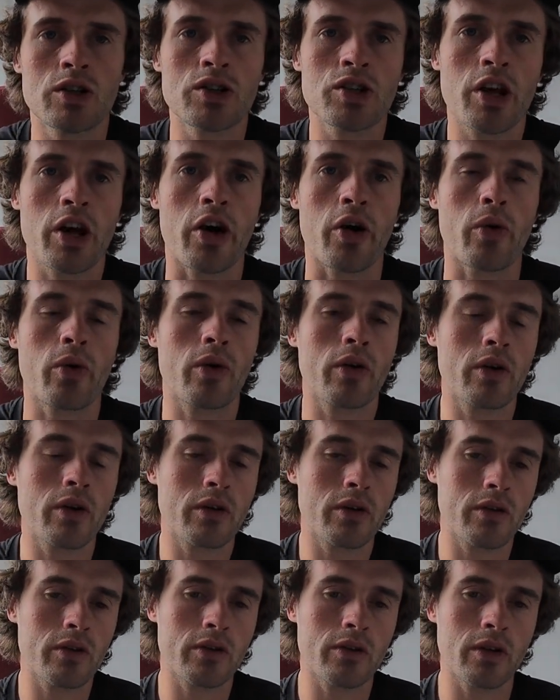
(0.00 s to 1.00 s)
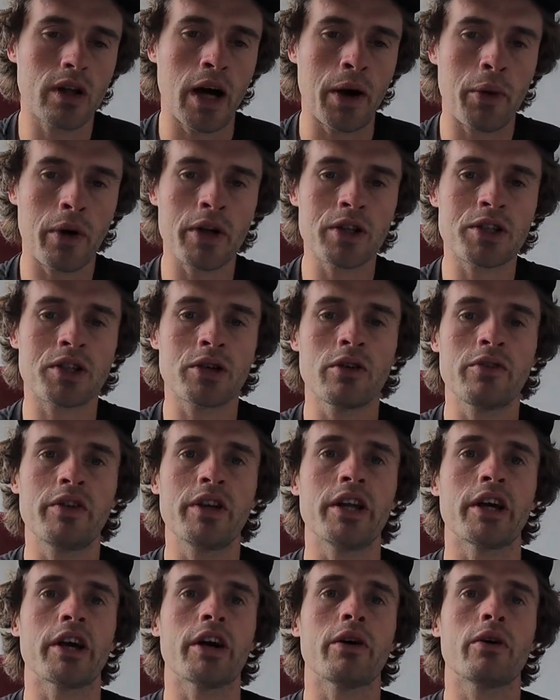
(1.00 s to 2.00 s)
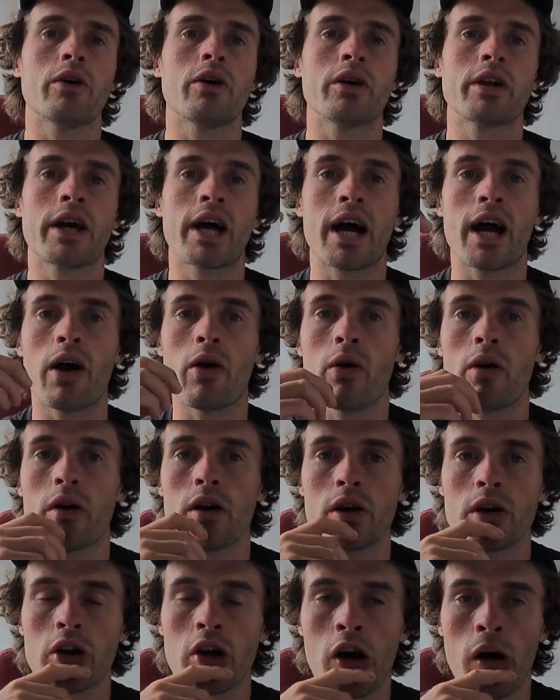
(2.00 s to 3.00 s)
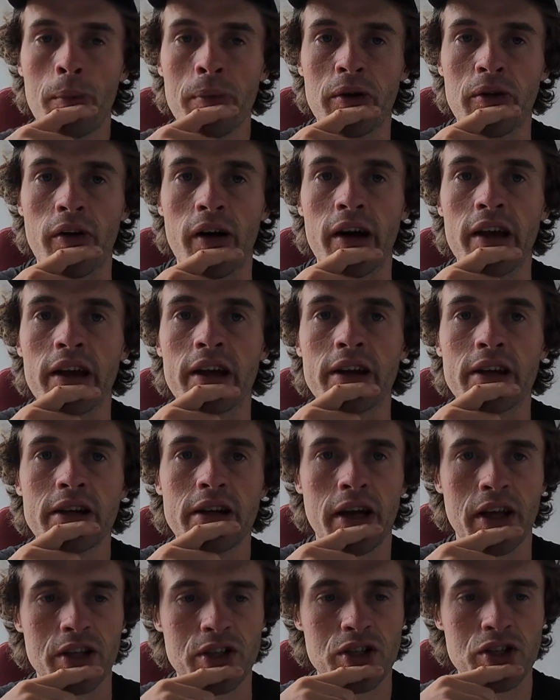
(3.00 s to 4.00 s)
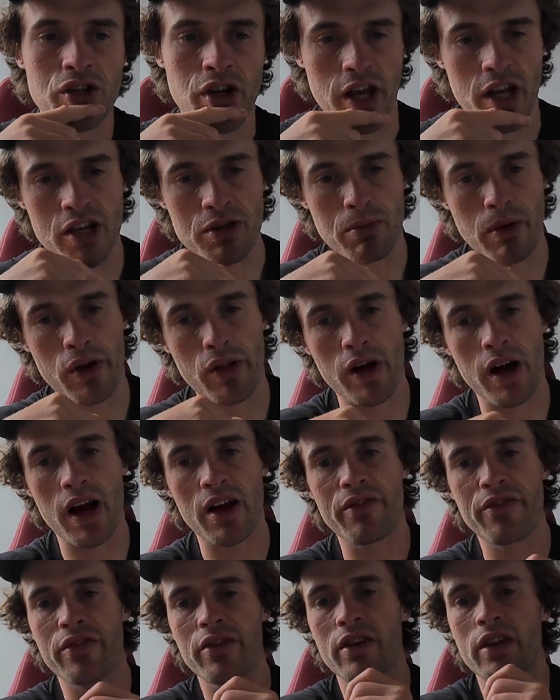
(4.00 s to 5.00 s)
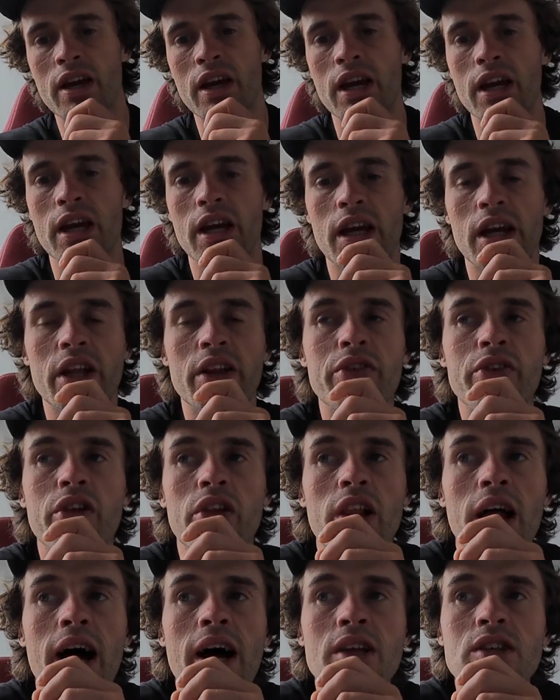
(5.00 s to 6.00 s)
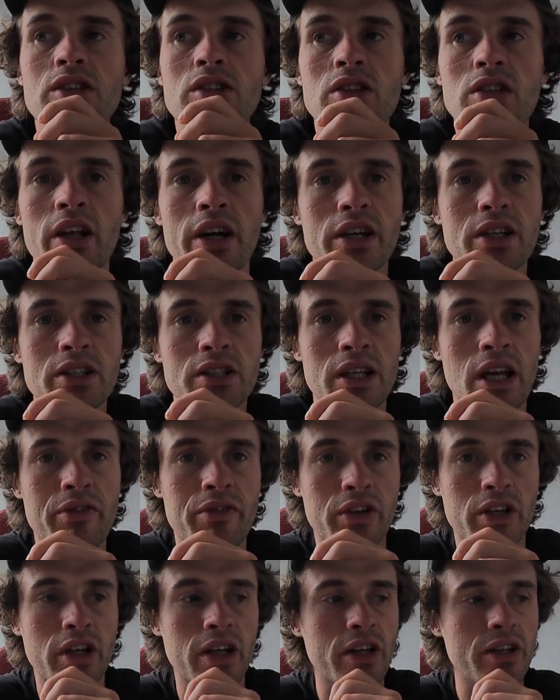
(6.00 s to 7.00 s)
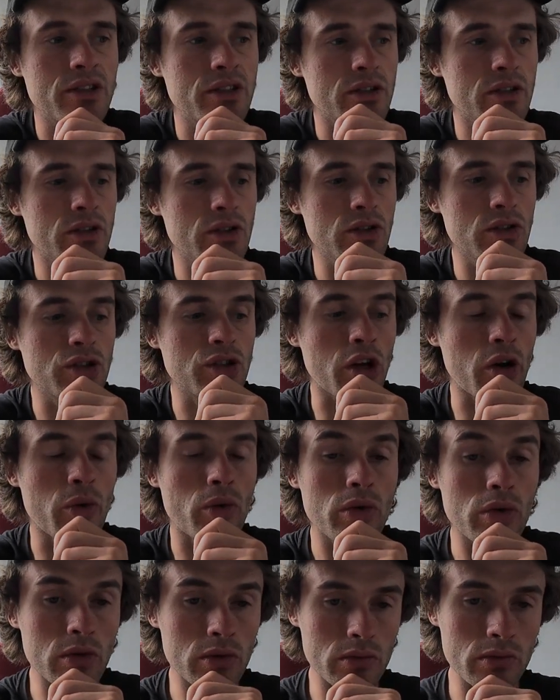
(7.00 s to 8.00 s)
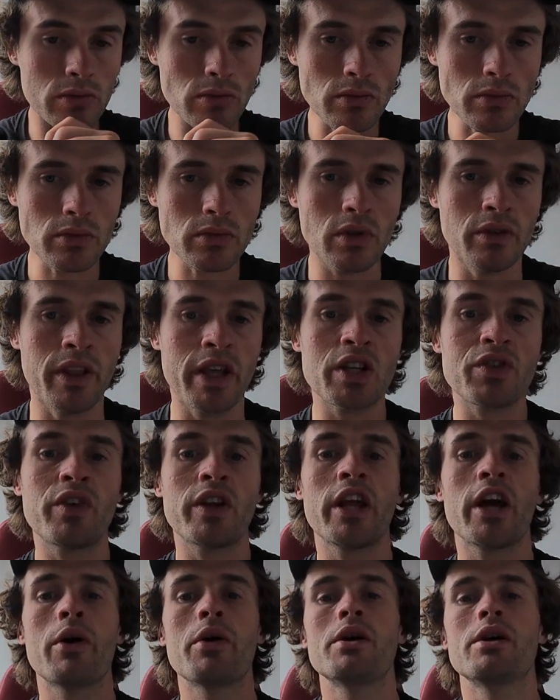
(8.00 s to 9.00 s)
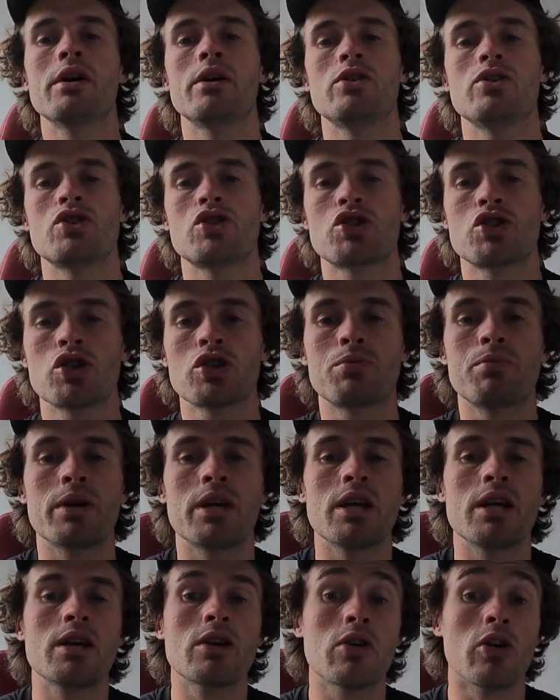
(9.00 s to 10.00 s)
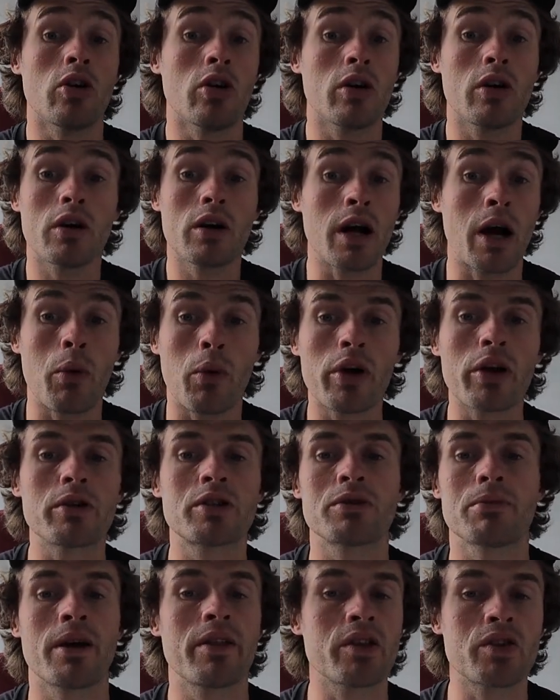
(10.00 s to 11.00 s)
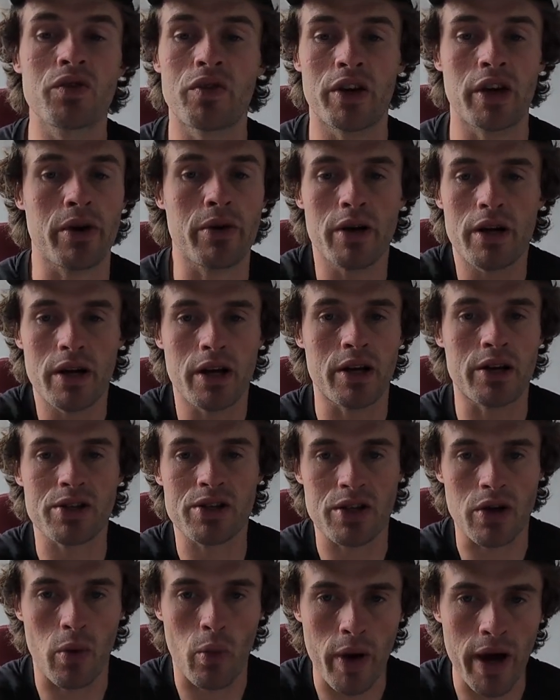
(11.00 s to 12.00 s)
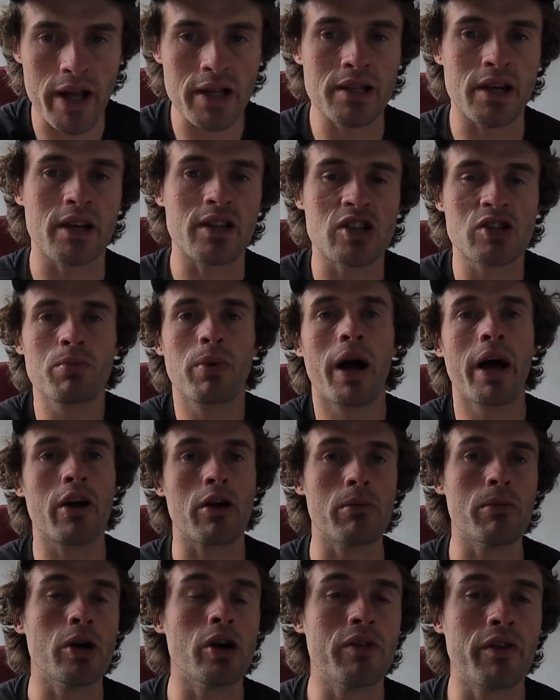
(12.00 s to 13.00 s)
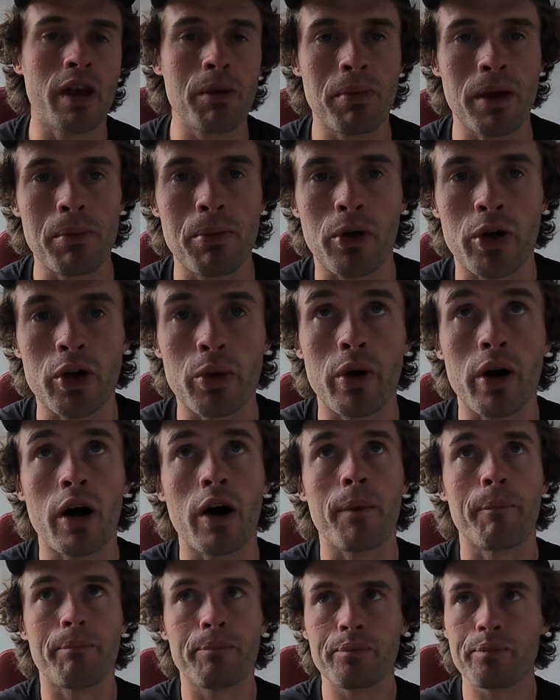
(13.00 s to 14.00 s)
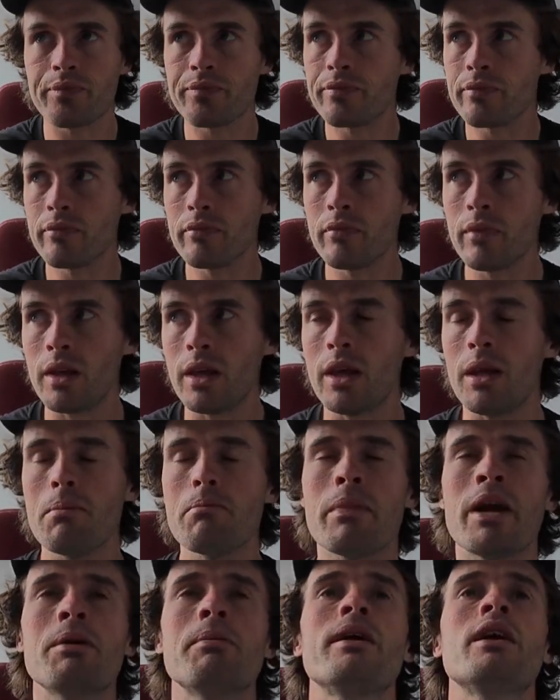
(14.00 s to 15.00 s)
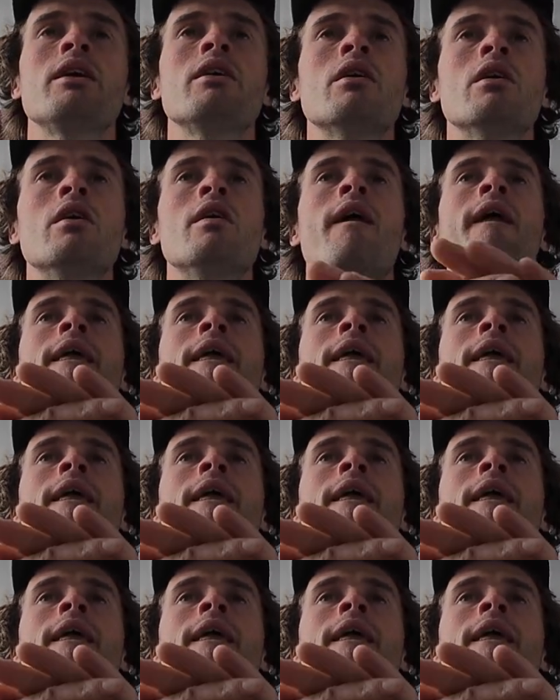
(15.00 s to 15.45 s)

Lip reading: So, I wanted to do a video on how copywriting has changed my life in the last 7 years. So, this video should be, or I wanted to make this video as a way to inspire and motivate people who are maybe